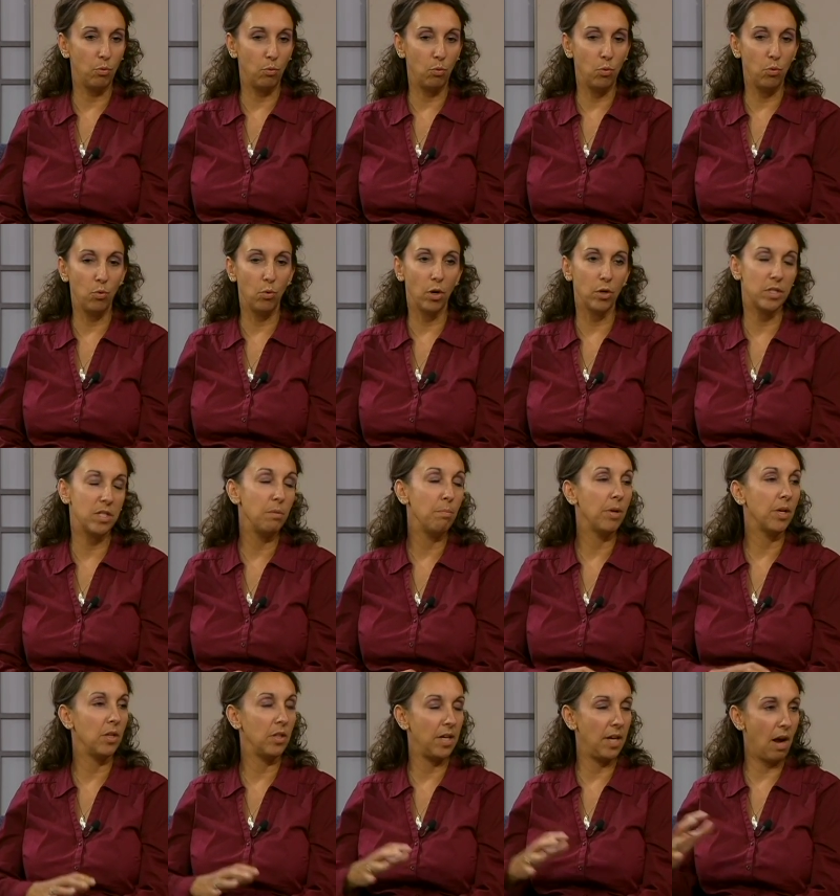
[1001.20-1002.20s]
who are
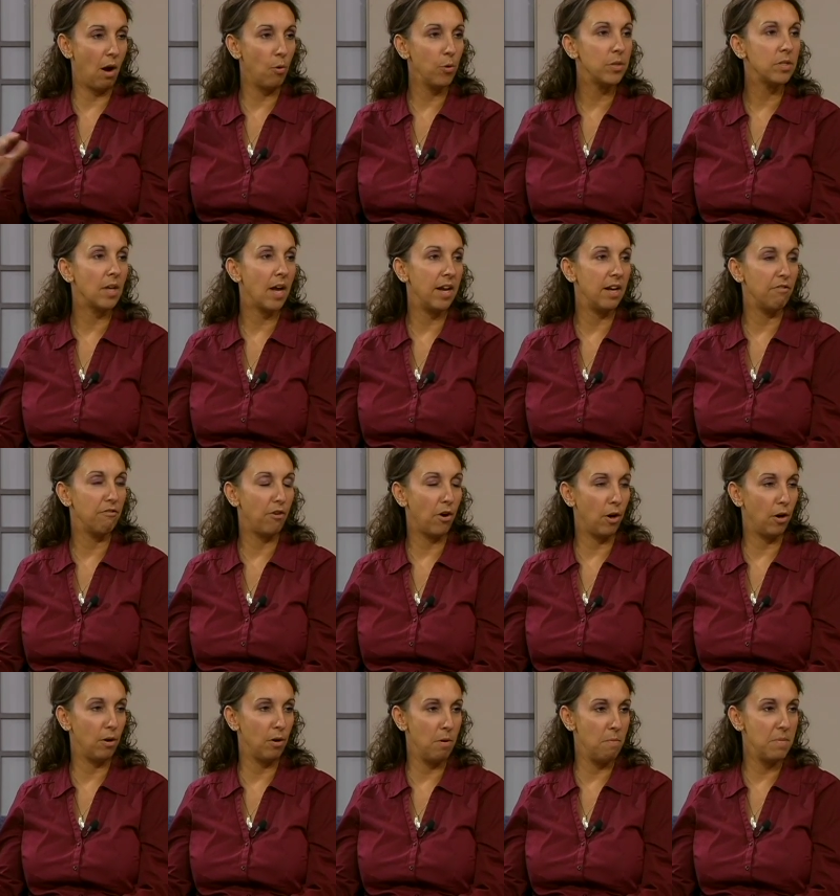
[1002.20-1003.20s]
typically outside of
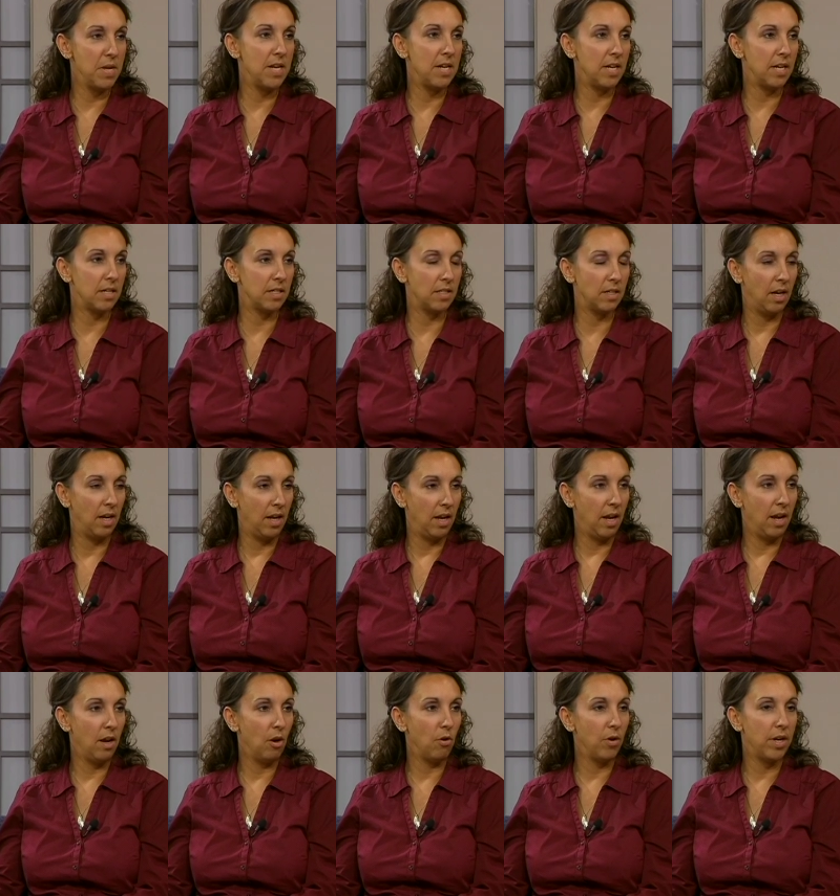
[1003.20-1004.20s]
our immediate
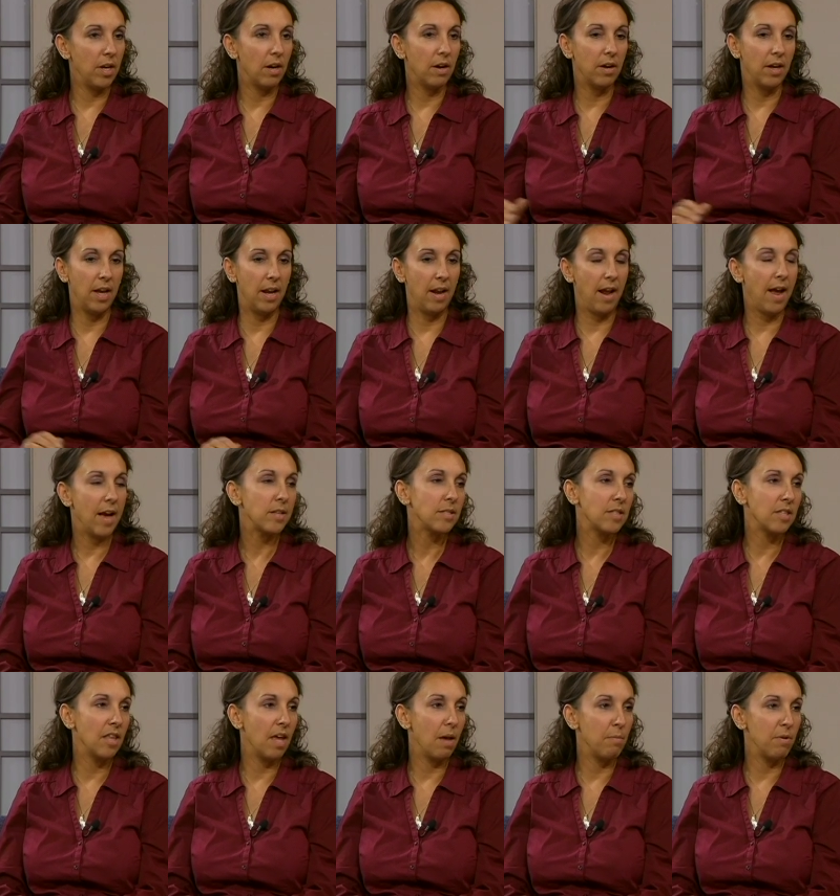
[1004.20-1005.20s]
area, and
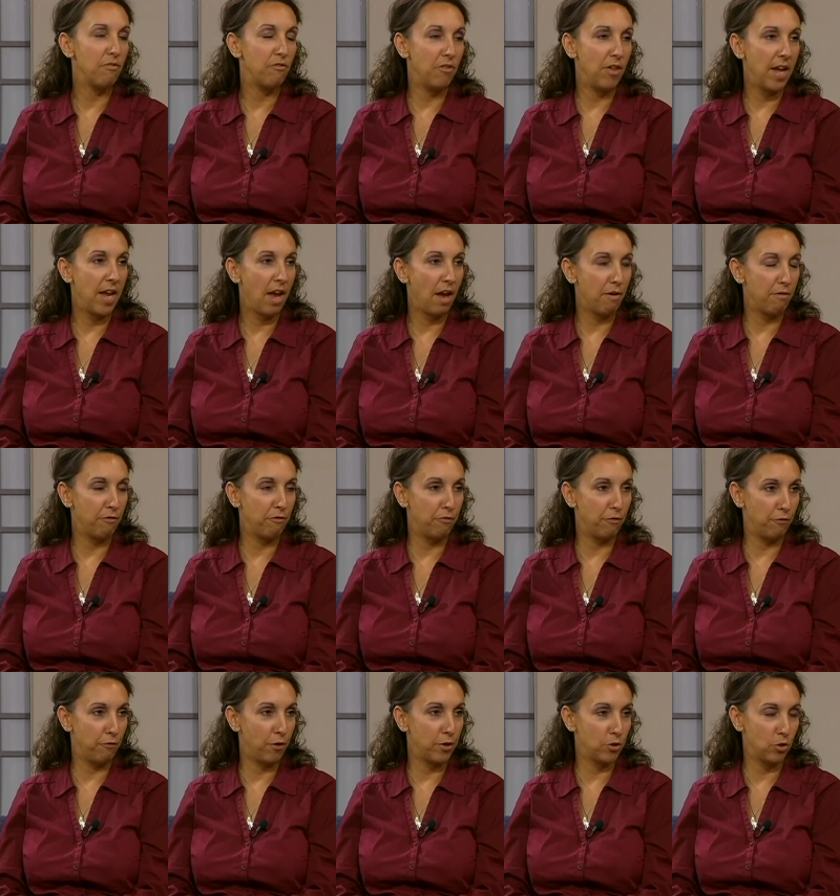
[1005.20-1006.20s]
ask them if they have
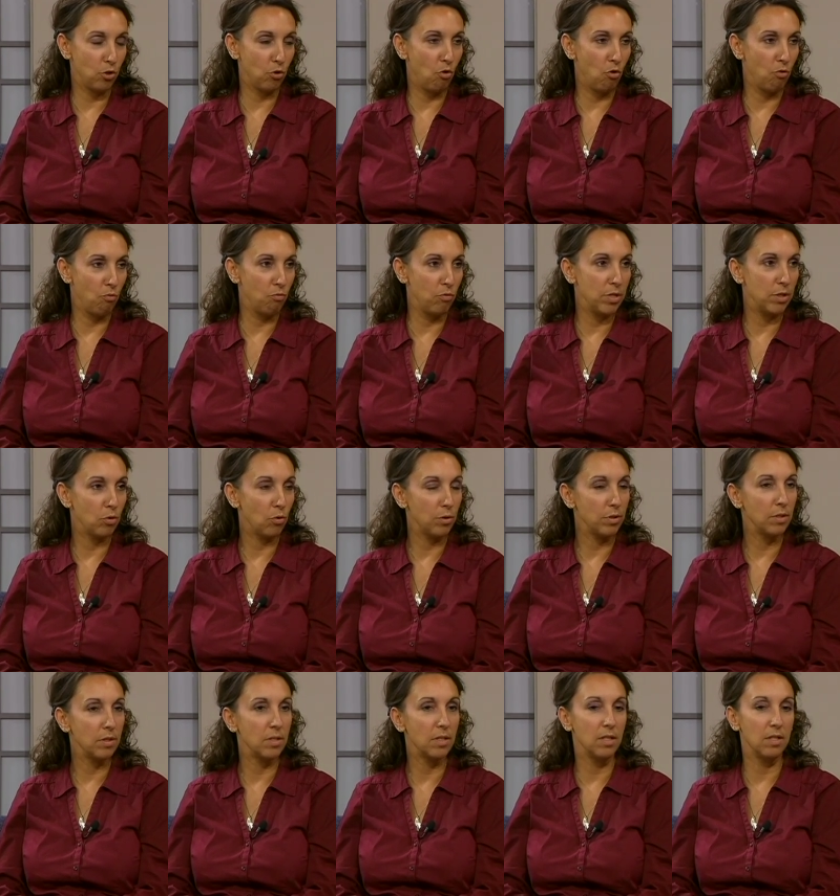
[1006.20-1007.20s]
foster home
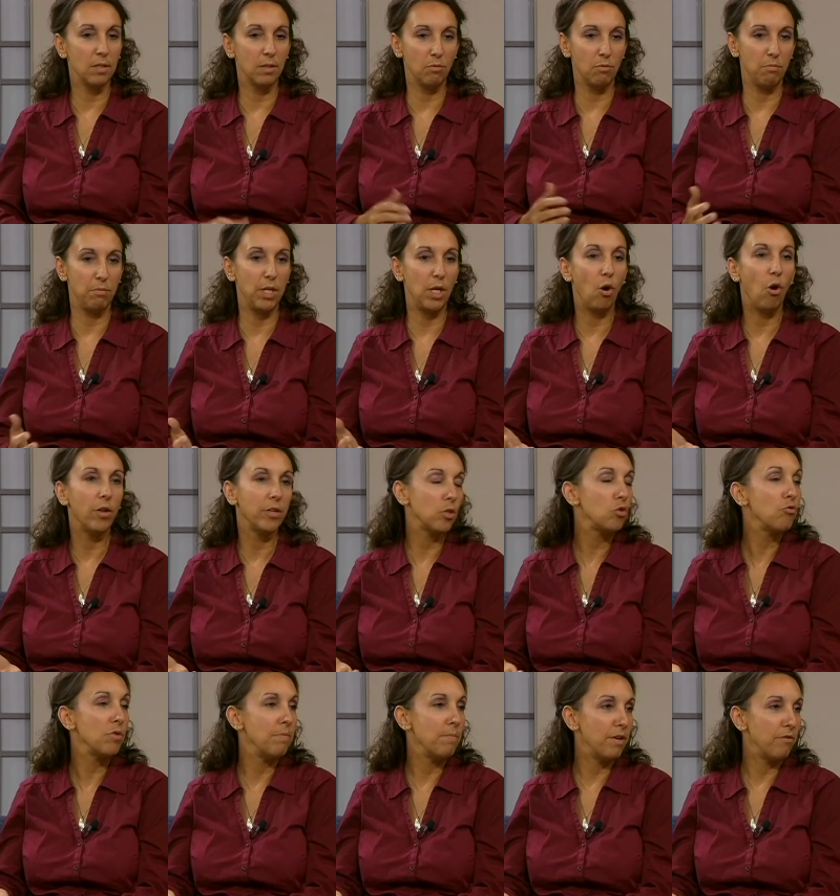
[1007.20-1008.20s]
resources, and this would be called
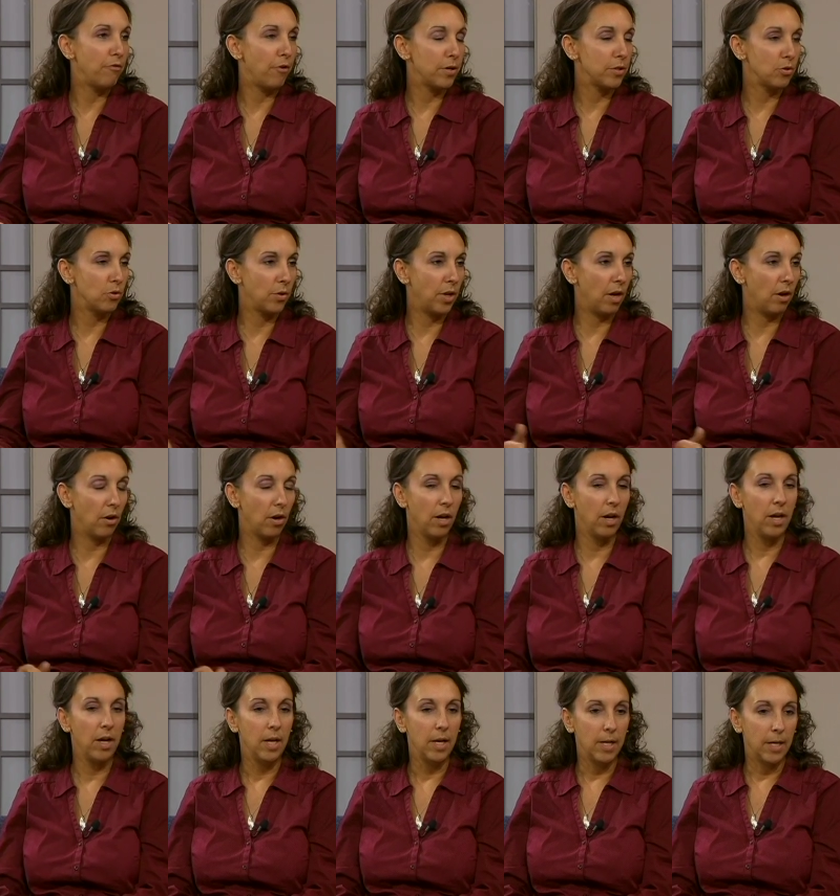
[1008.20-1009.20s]
treatment foster care.
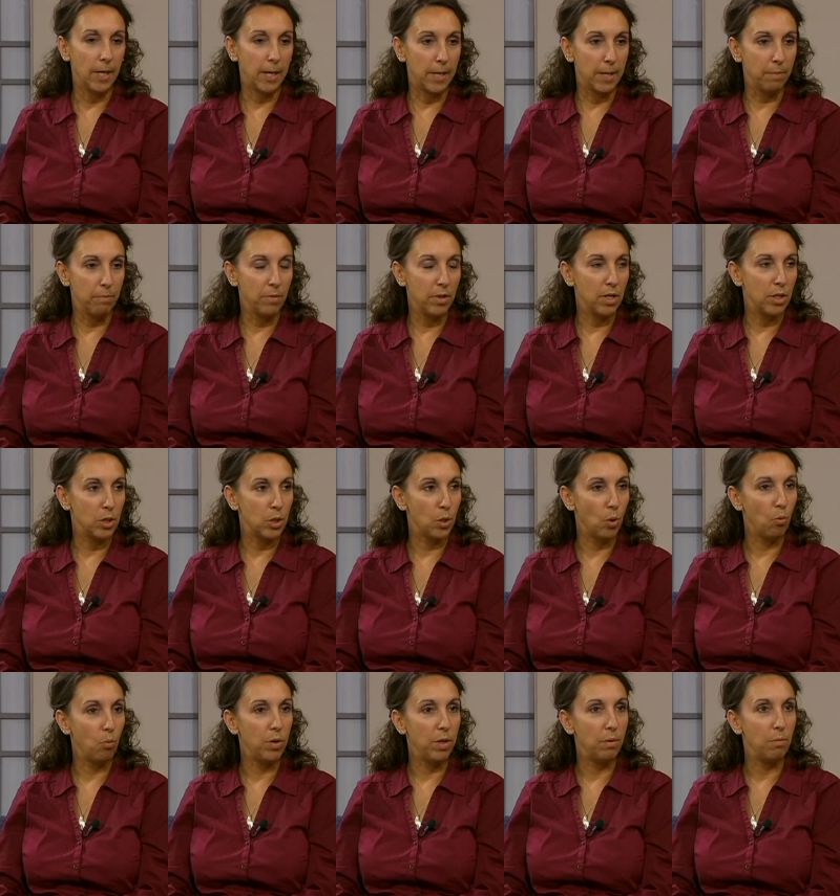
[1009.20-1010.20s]
And so
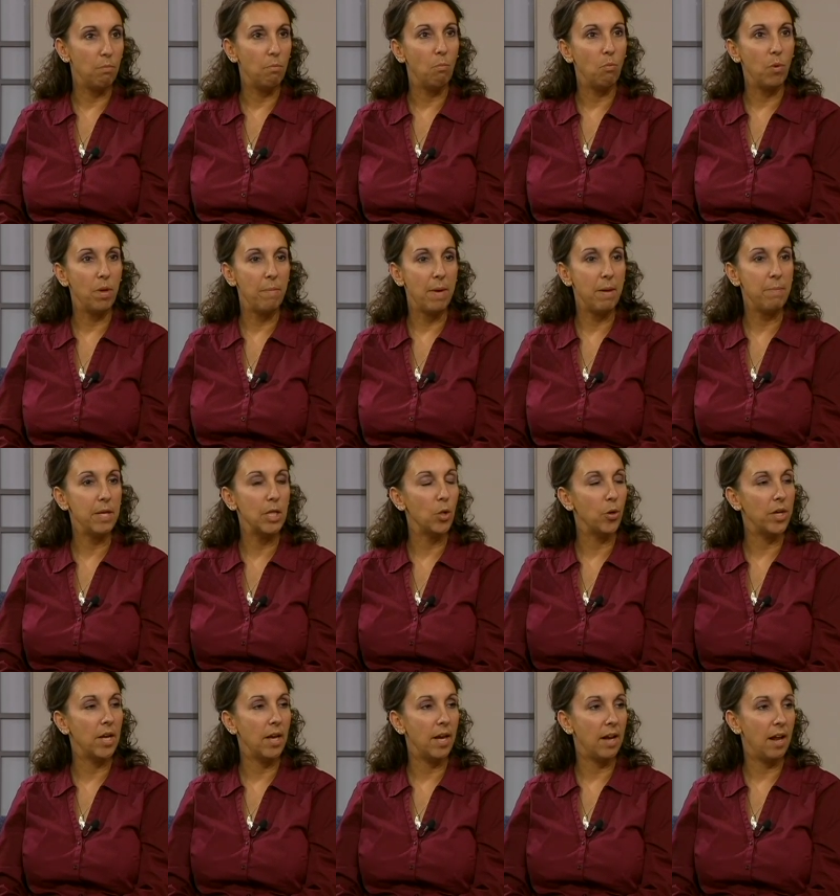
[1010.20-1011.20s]
we may be
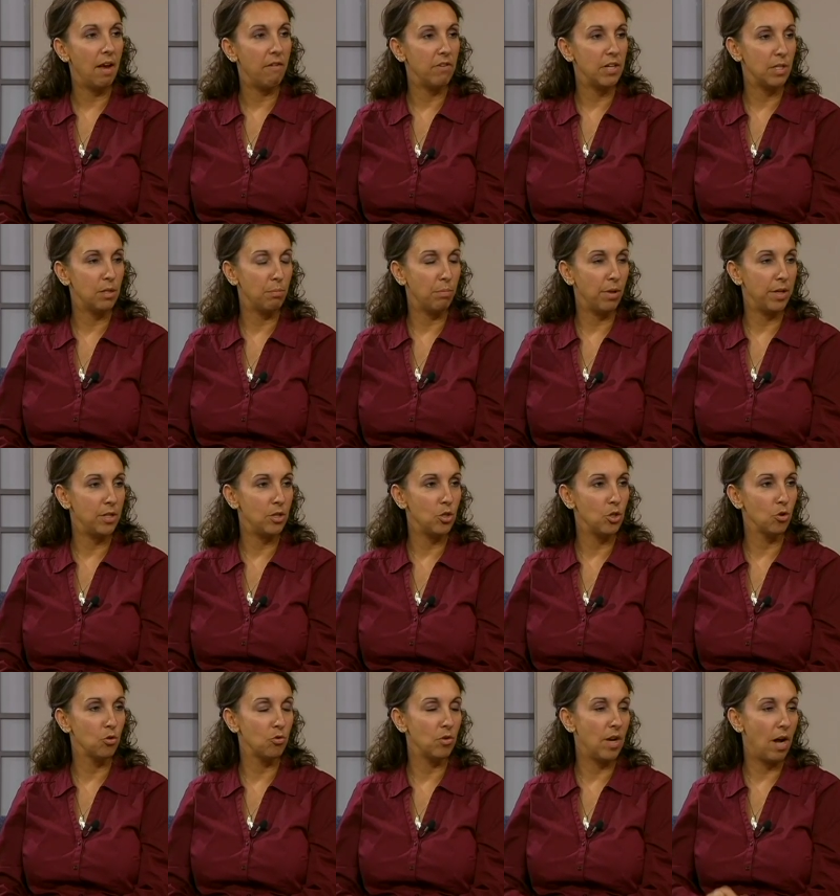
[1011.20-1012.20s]
looking at having to place
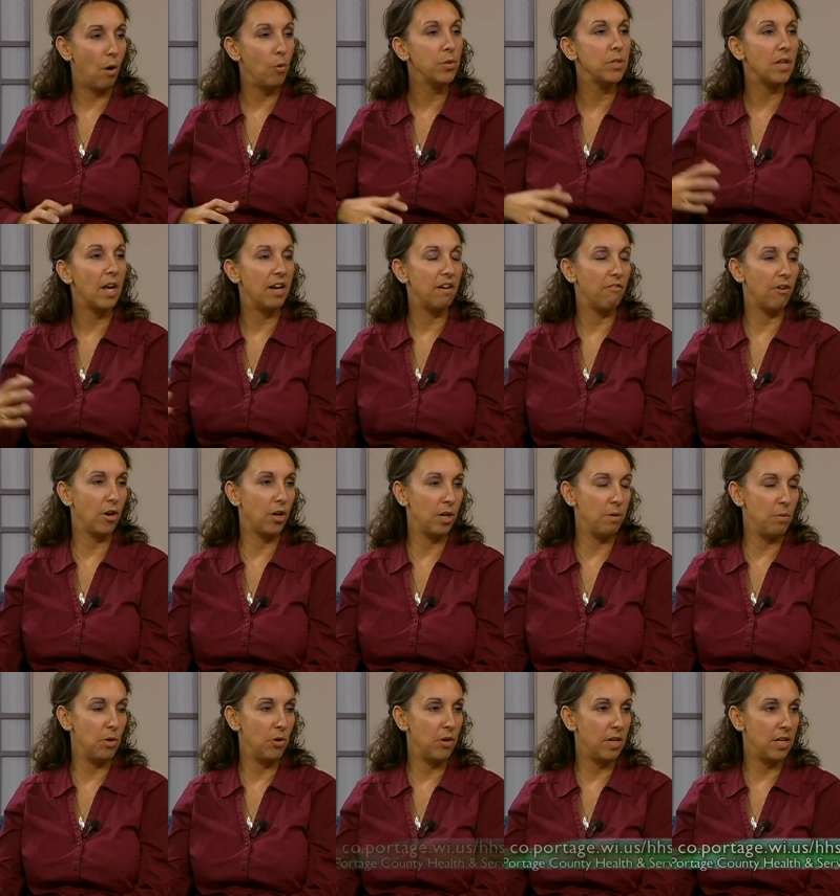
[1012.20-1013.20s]
children outside of our
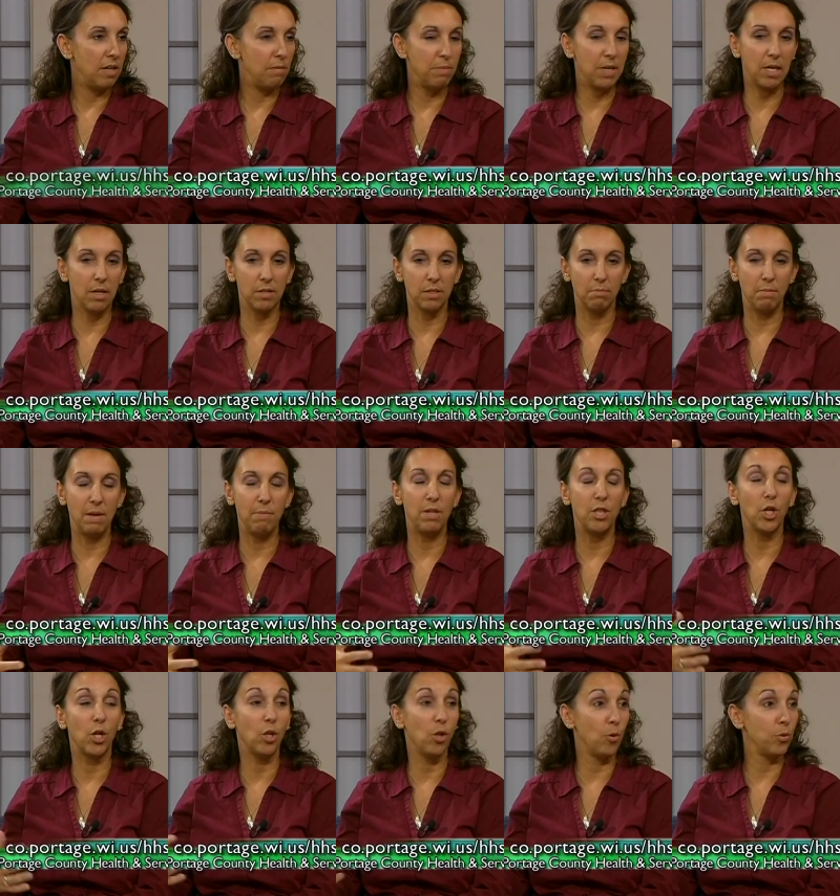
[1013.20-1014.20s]
community because maybe
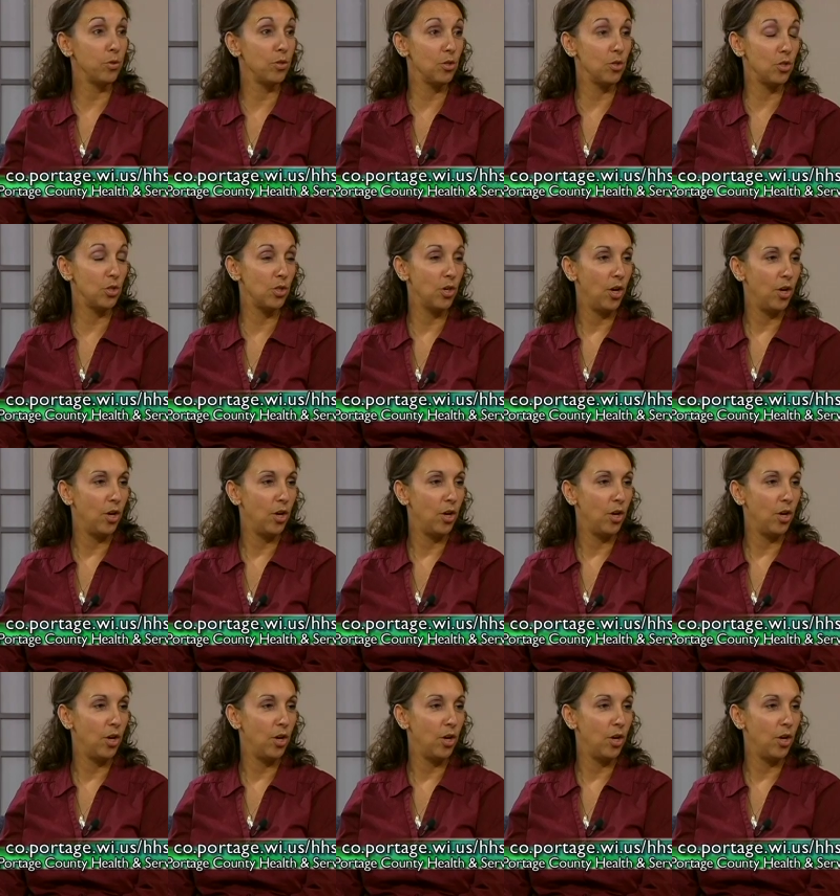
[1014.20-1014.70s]
the closest